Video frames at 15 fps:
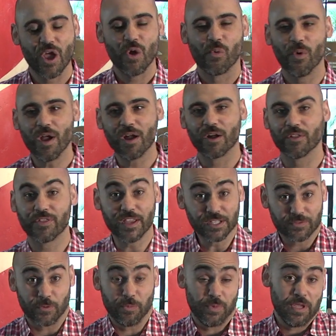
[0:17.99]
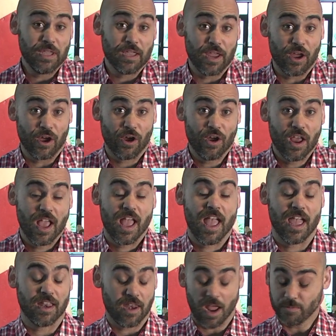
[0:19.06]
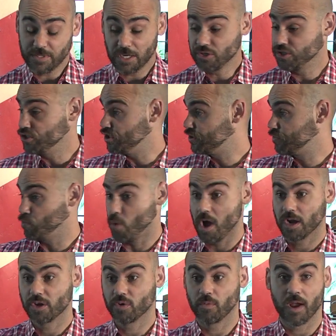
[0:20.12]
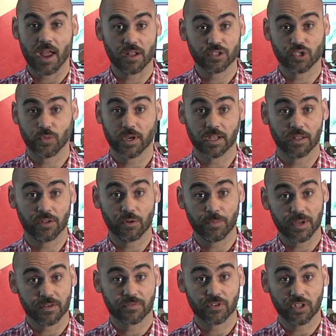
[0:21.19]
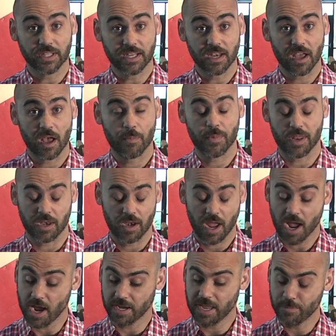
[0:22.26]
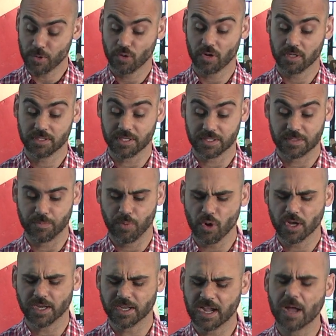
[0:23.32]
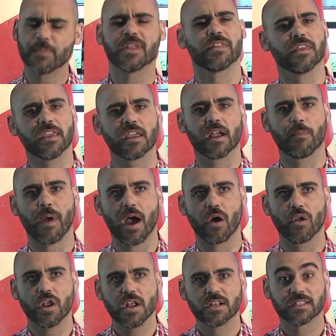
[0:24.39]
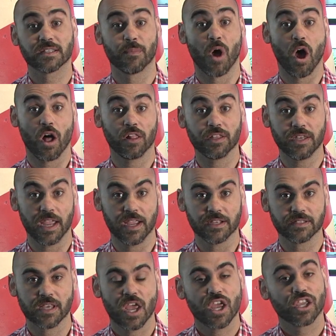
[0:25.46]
Well, thanks for being here. And I was actually just walking around doing a little bit of cleanup, and I came across this book and it got me thinking about some holidays.